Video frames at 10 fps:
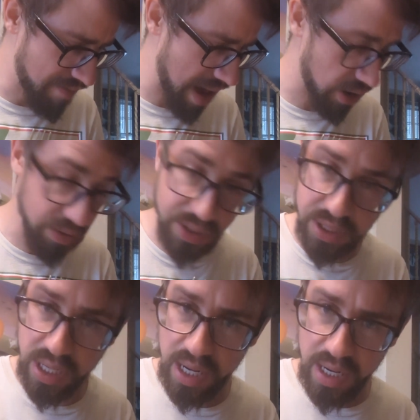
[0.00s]

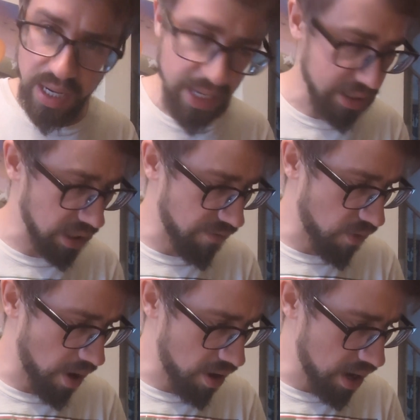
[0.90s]
metals in
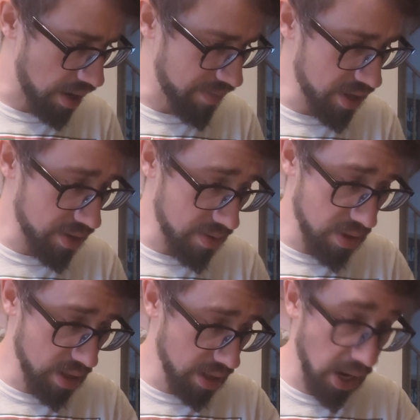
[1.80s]
silverware.
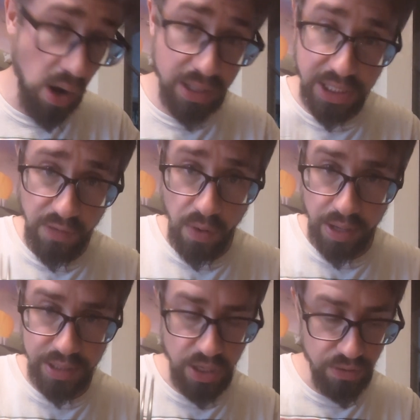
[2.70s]
They call it silverware
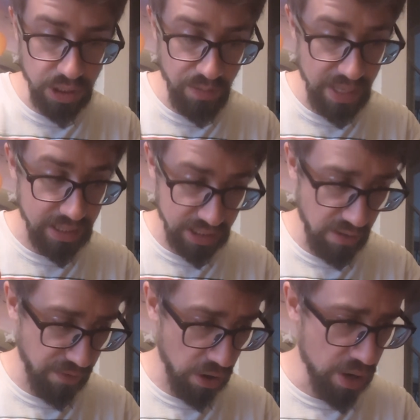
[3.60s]
because it used to be
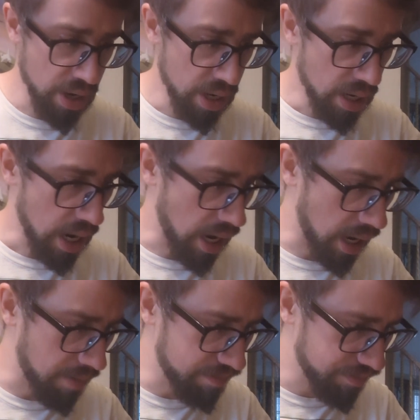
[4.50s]
silver.
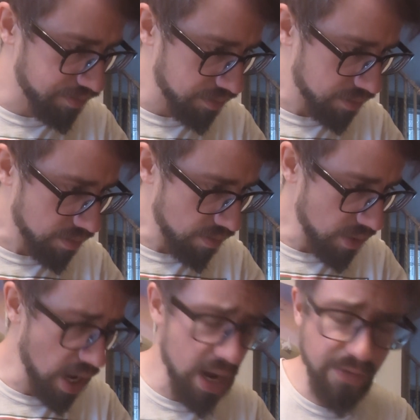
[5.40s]
And
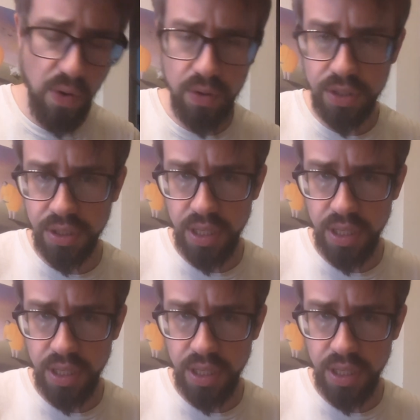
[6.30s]
of course,